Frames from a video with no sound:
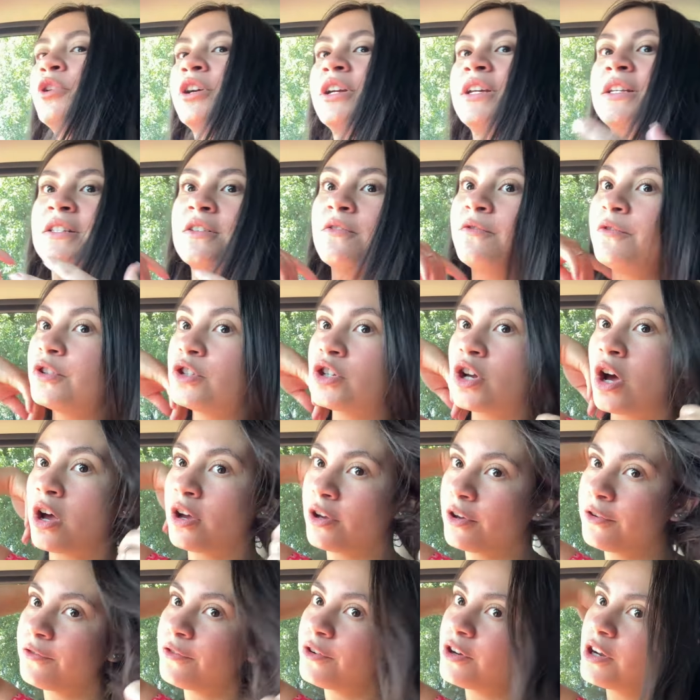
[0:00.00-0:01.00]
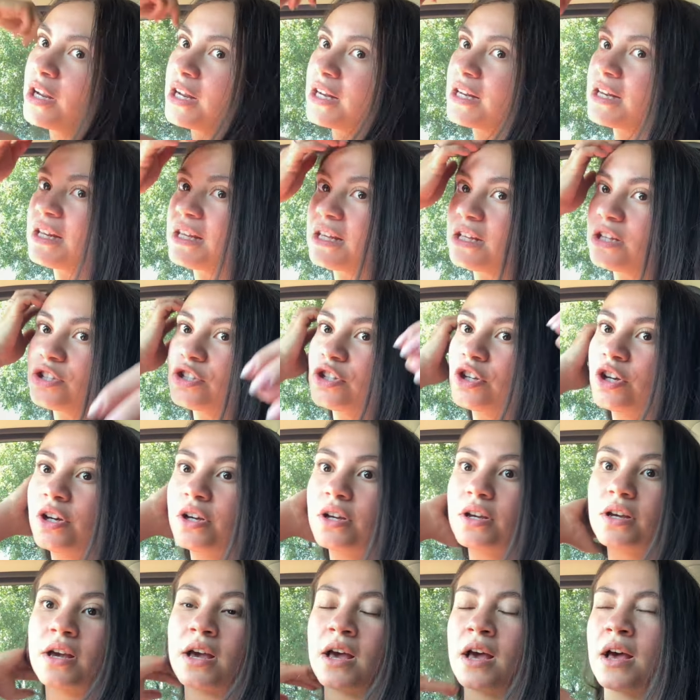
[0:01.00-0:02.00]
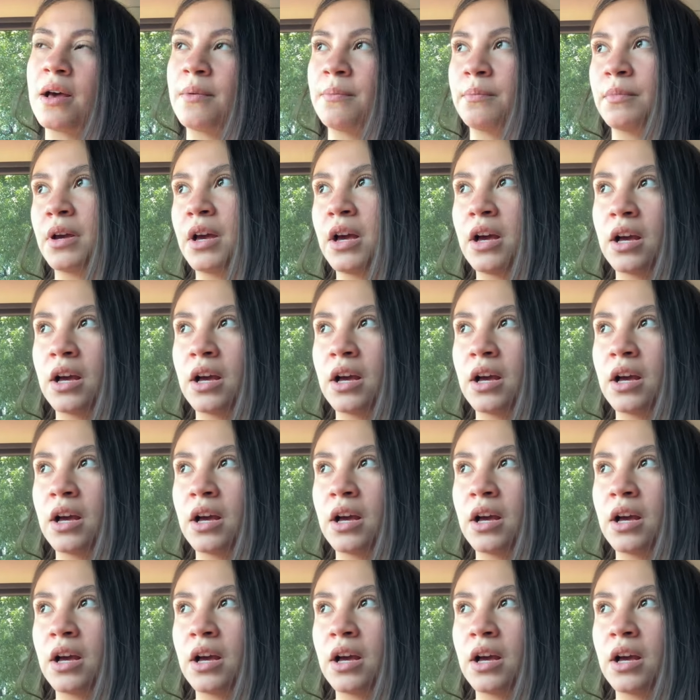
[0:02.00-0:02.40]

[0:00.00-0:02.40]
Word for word: He's a photographer and he took um,